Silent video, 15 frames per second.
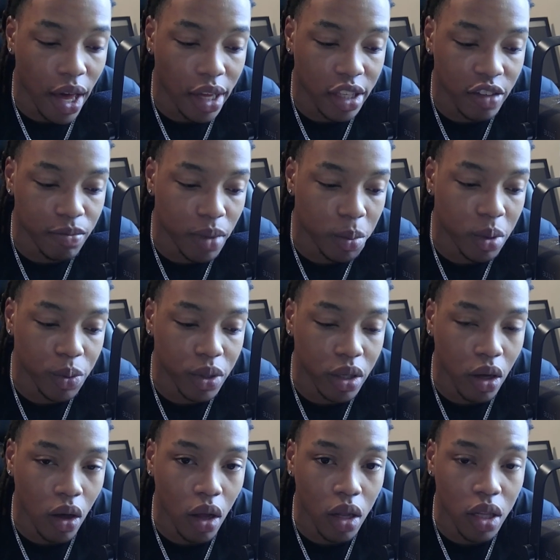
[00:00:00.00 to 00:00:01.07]
Active memory
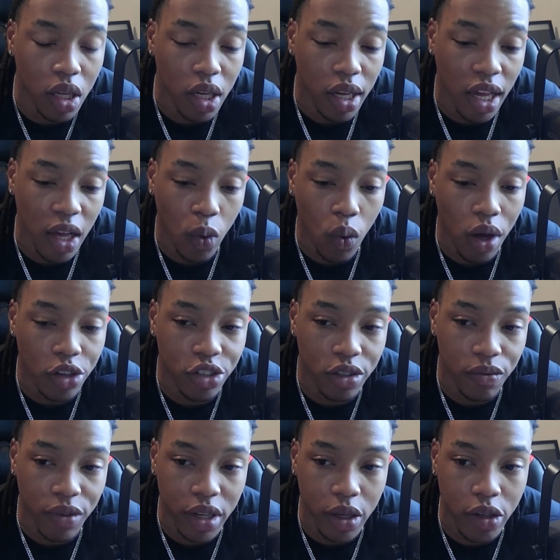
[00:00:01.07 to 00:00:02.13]
recall and
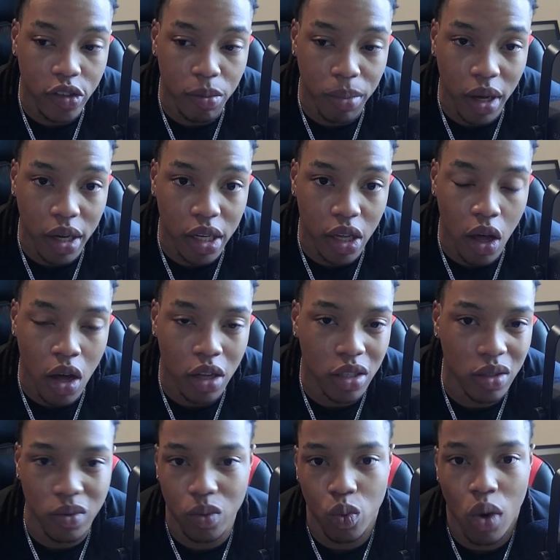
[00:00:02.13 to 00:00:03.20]
watching videos about it on